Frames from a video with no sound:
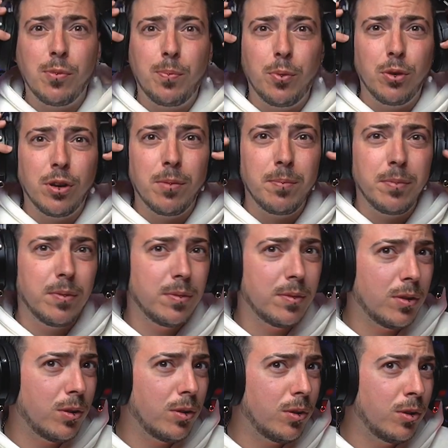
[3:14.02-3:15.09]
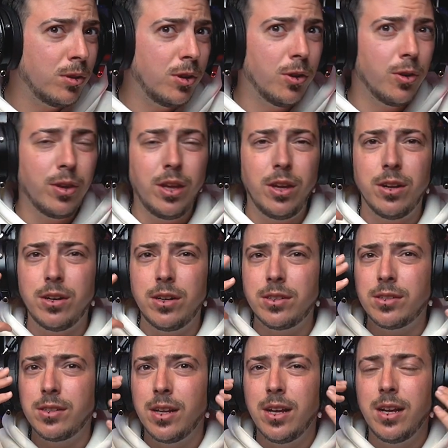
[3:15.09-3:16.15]
you put them on your
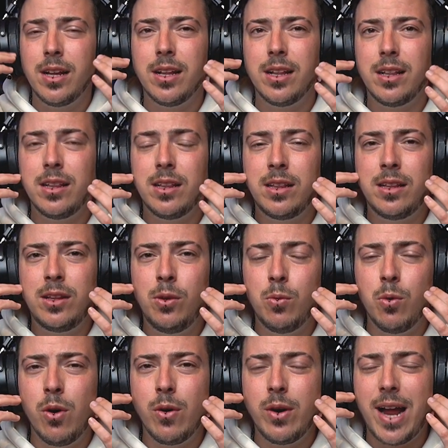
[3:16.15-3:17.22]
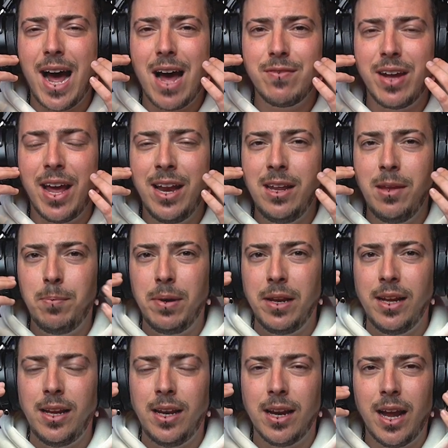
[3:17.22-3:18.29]
ears, you won't have any
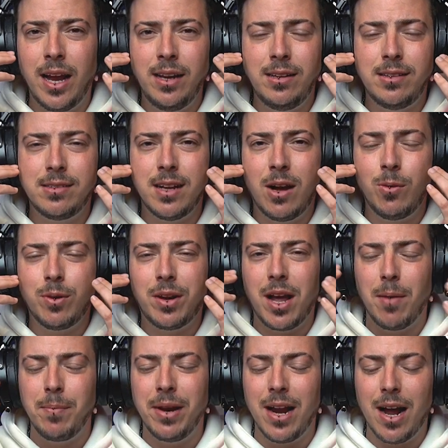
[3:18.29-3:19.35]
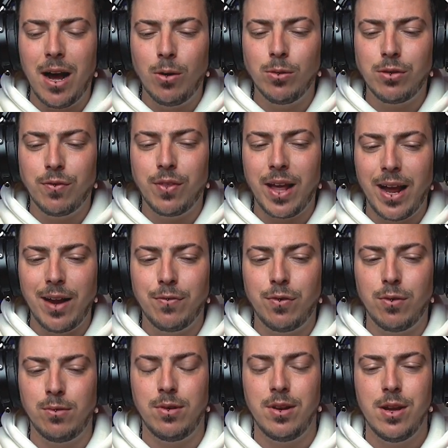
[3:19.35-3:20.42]
bleed, any sound coming out of the
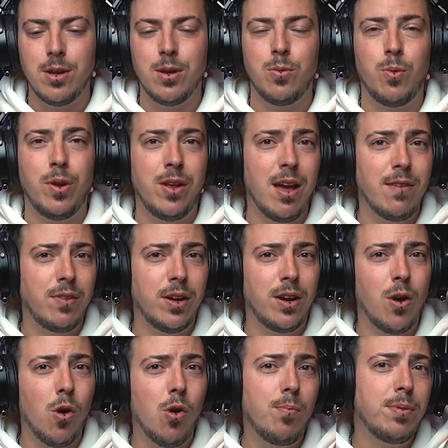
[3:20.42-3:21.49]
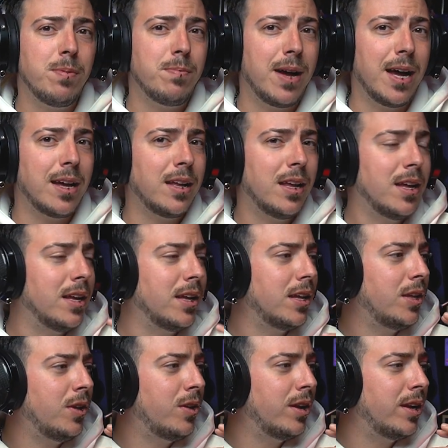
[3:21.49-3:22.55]
headphone. When you have an open back,
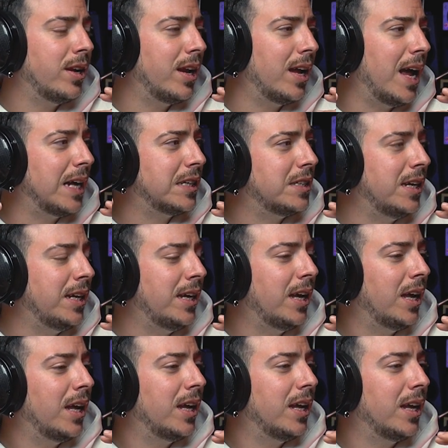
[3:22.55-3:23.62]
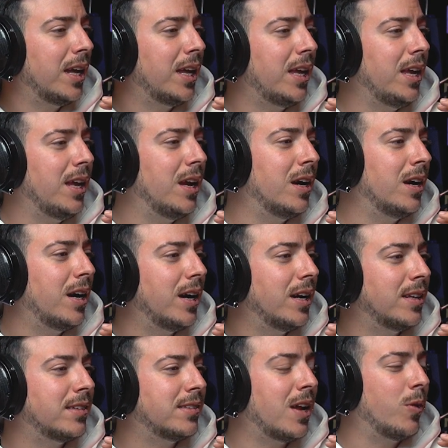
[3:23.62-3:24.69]
you can actually hear
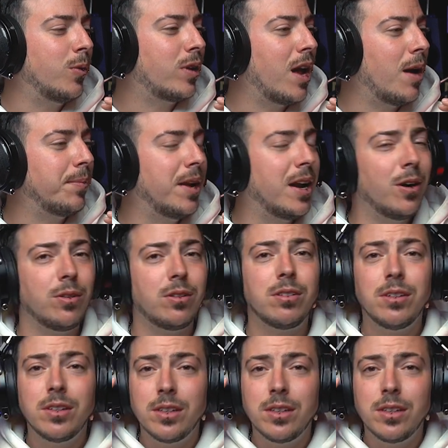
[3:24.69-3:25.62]
the sound coming out.